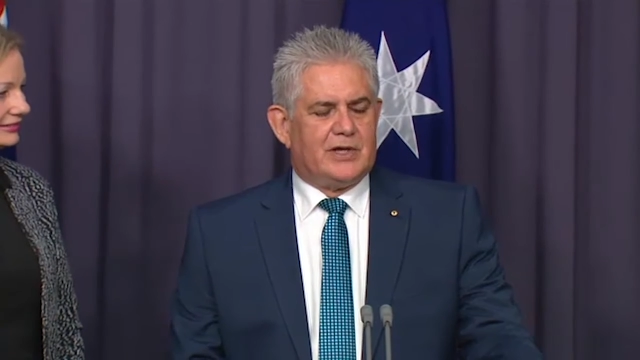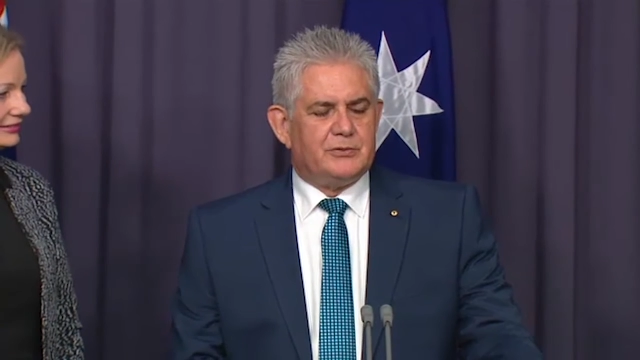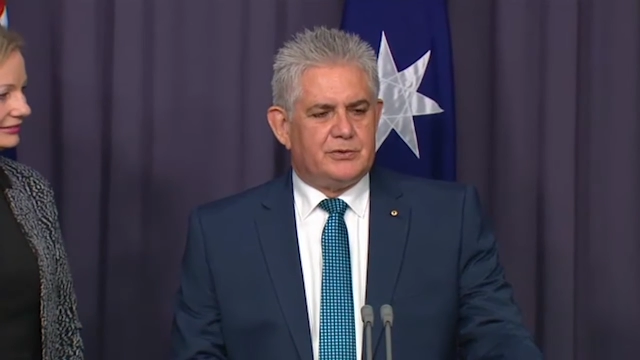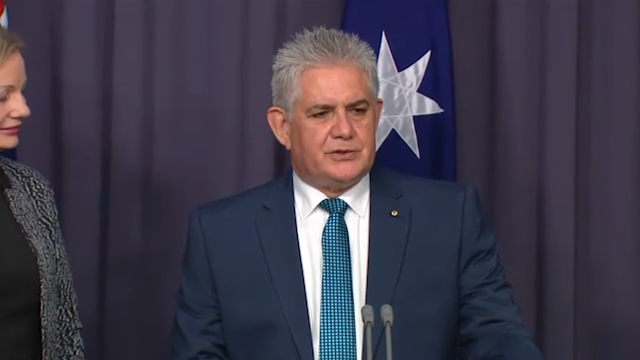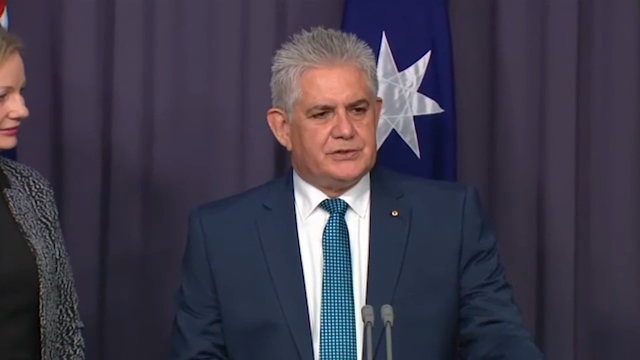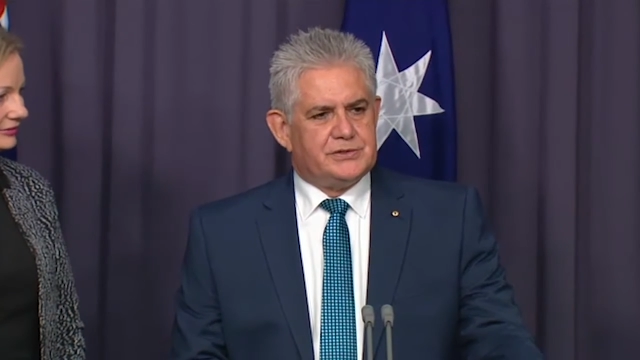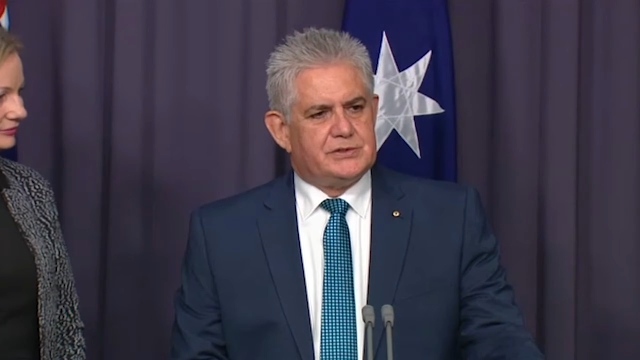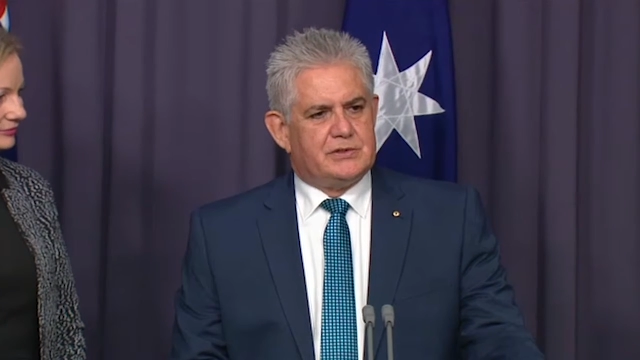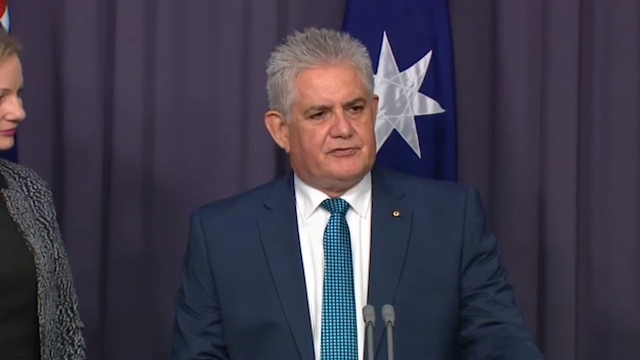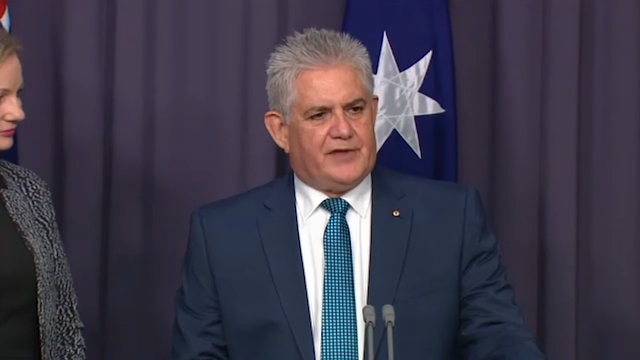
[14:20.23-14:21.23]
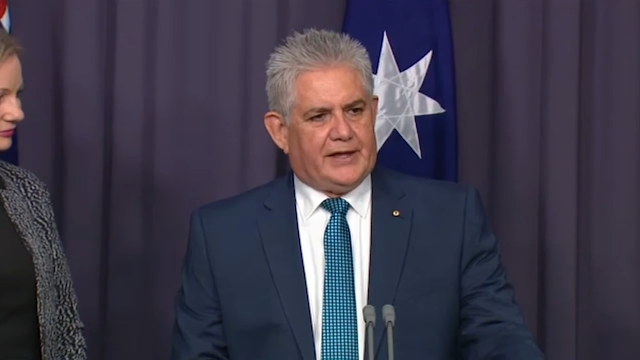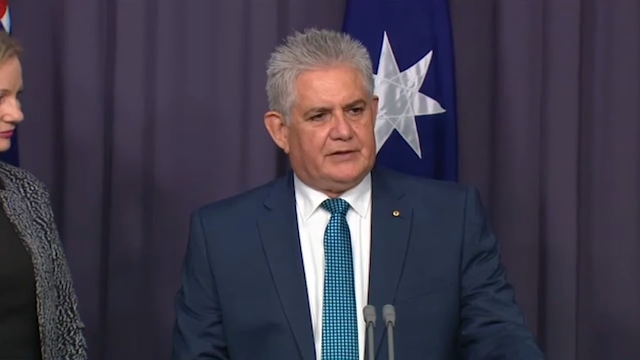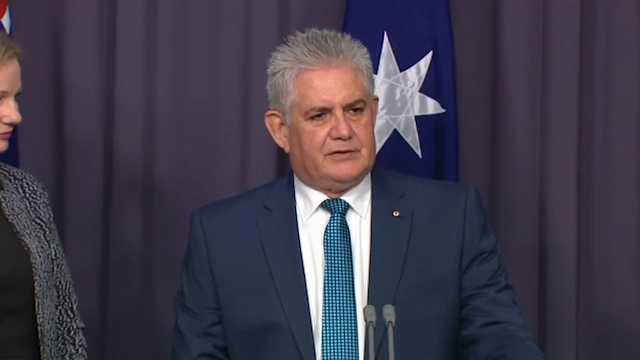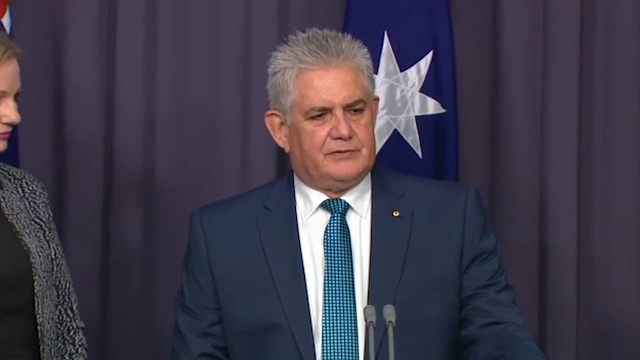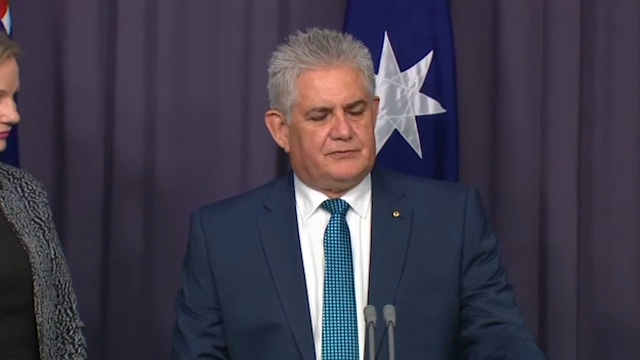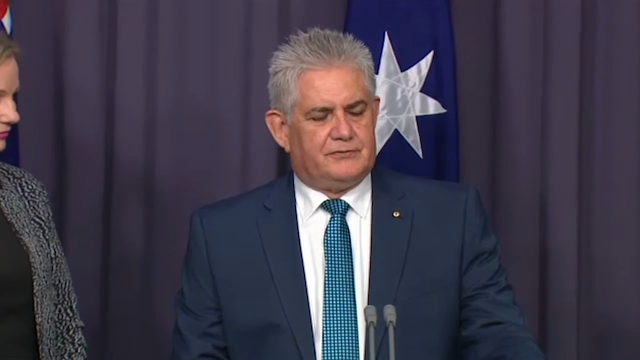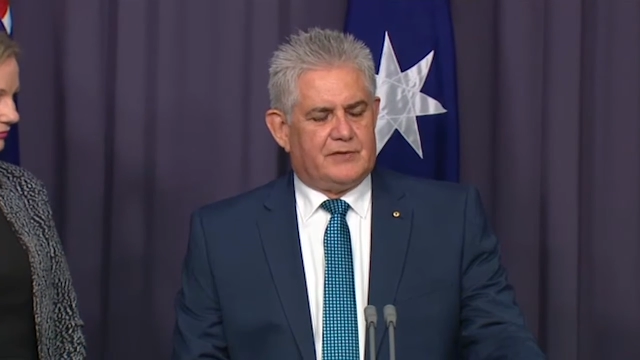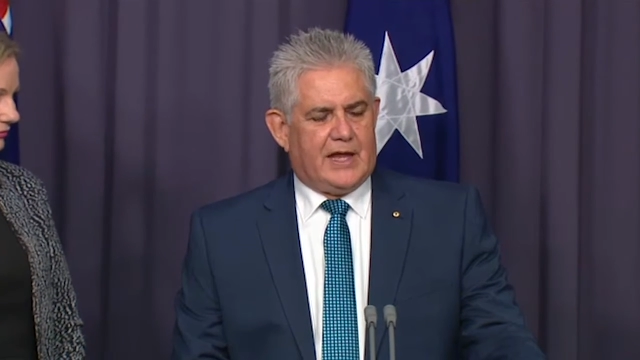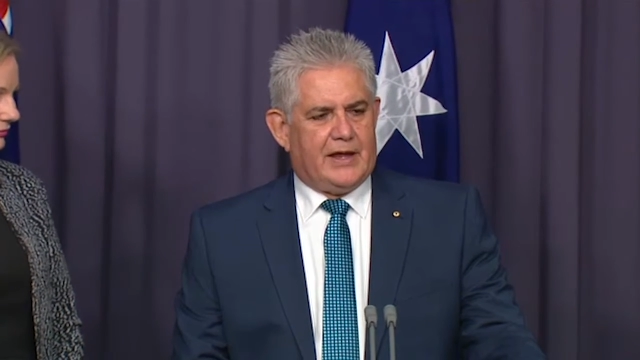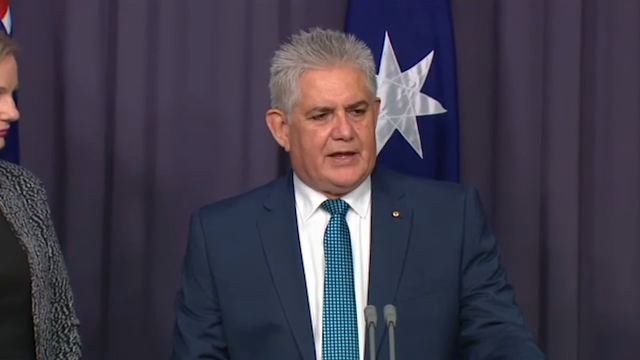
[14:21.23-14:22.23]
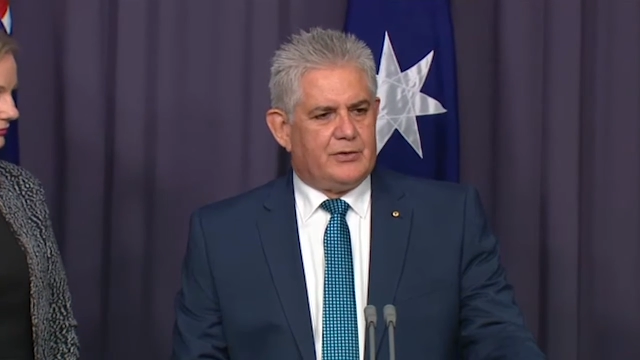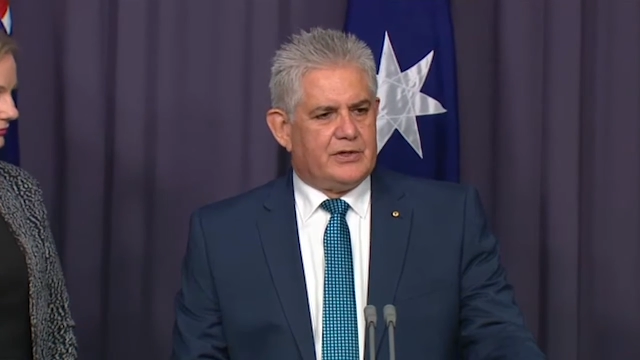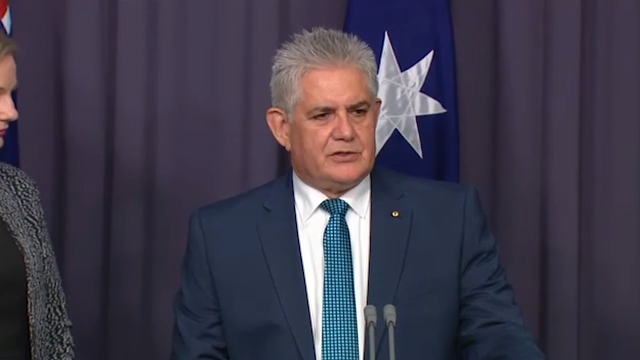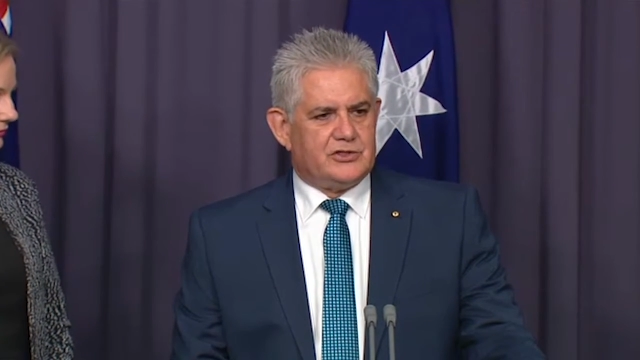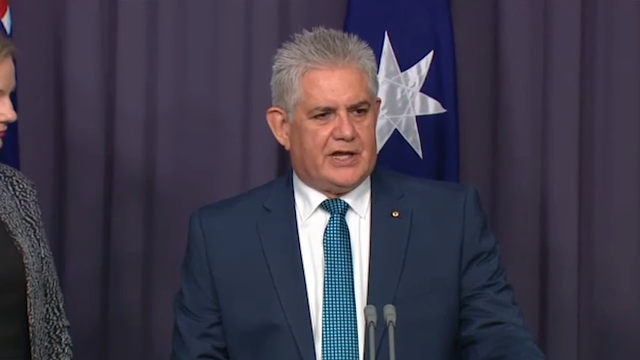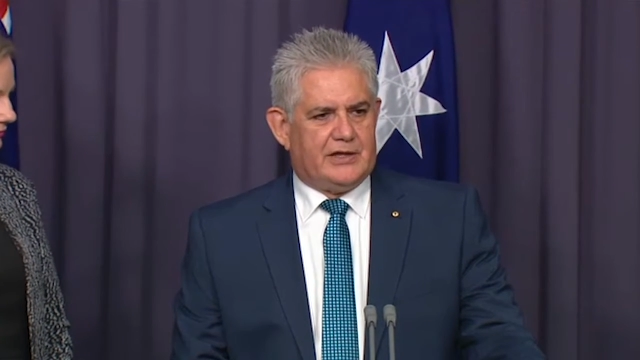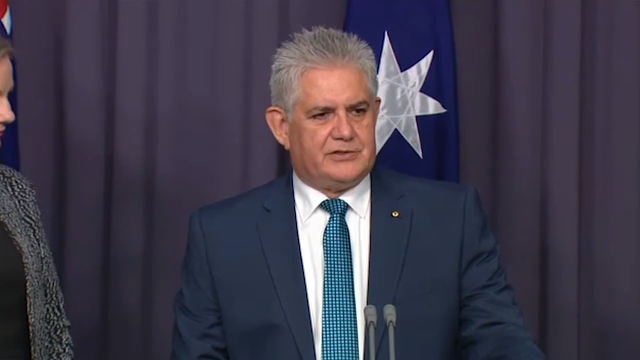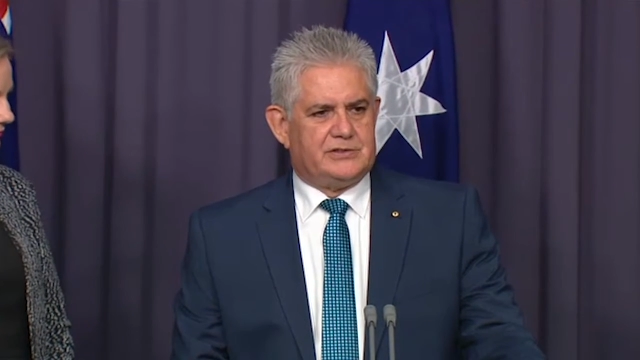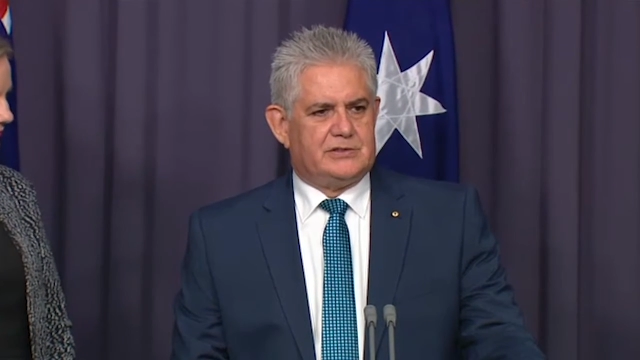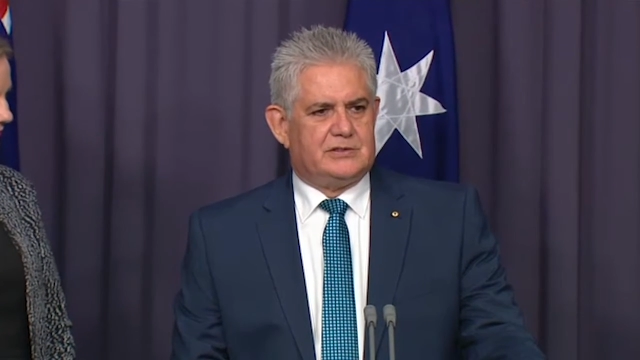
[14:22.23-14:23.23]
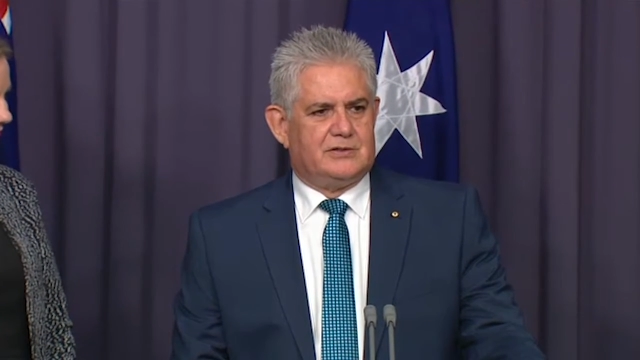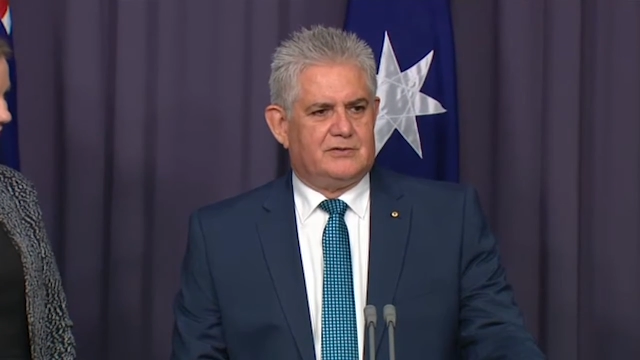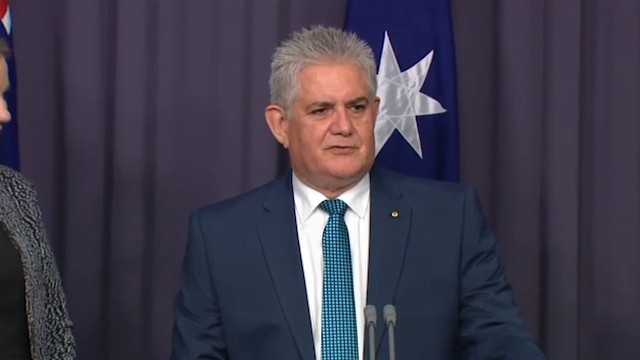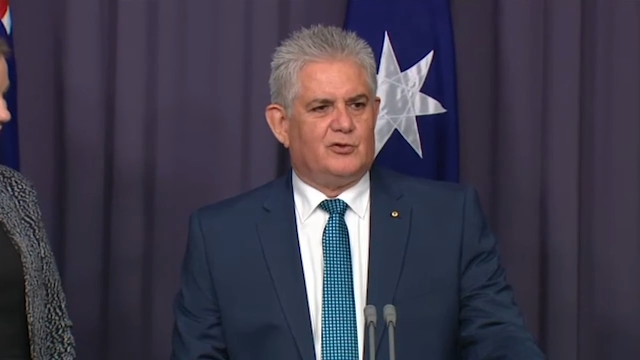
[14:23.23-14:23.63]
One was the fact of our heritage counts